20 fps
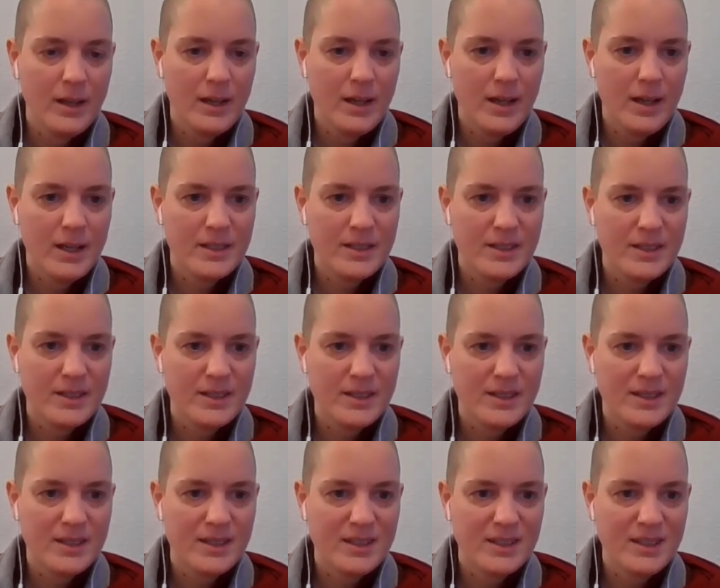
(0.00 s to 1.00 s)

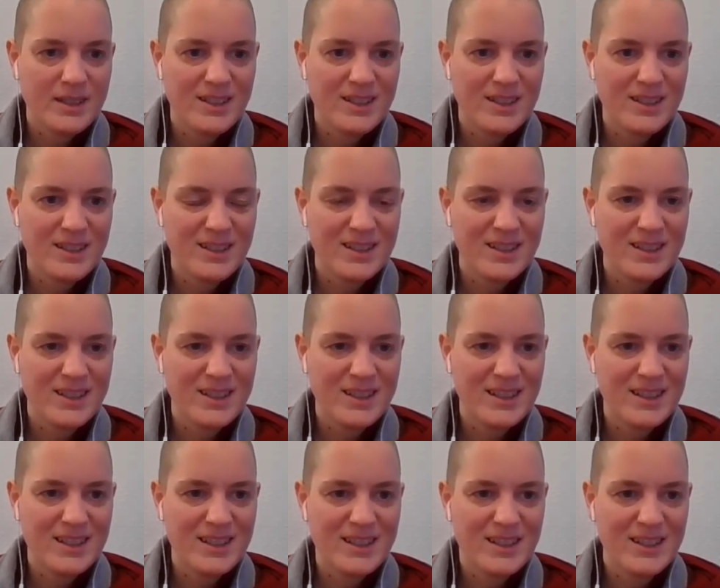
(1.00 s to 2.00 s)
And
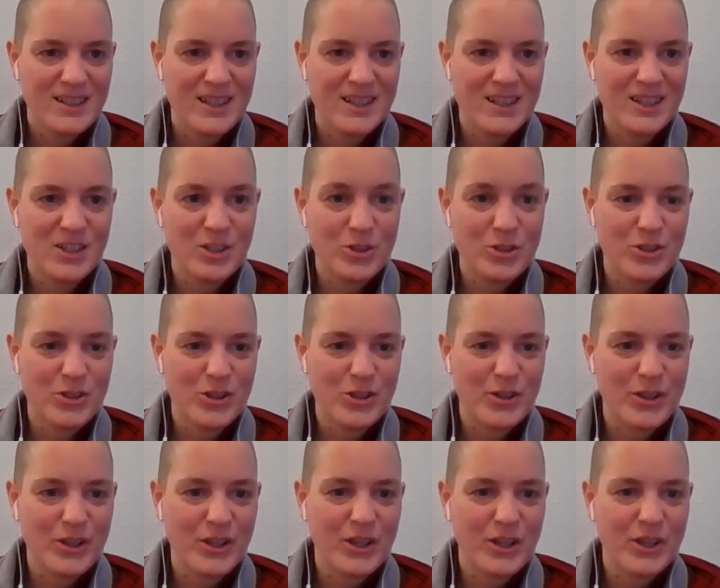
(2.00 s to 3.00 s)
then the
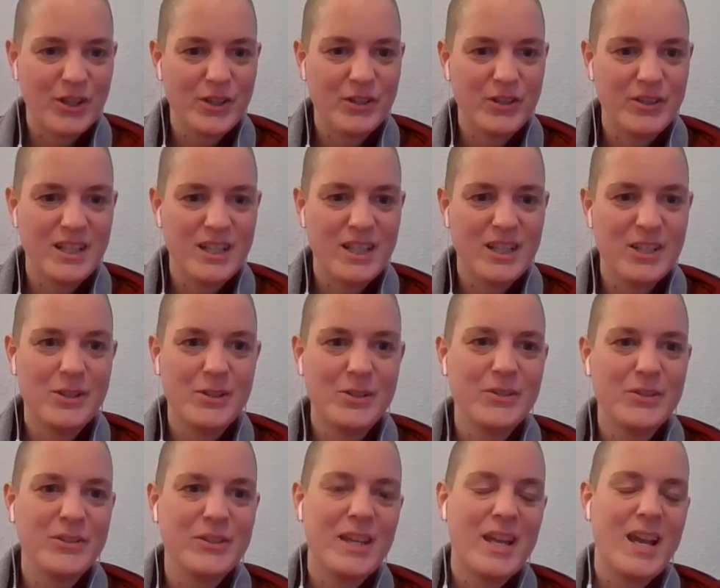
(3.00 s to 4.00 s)
story
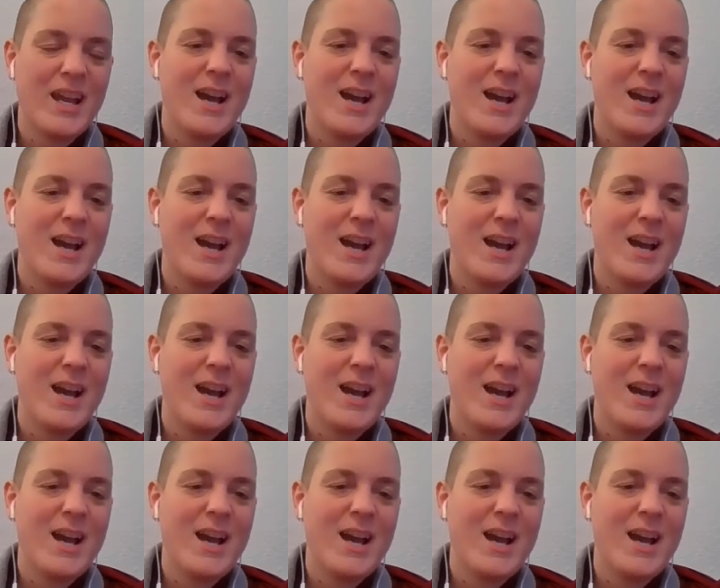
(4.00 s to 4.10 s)
continues.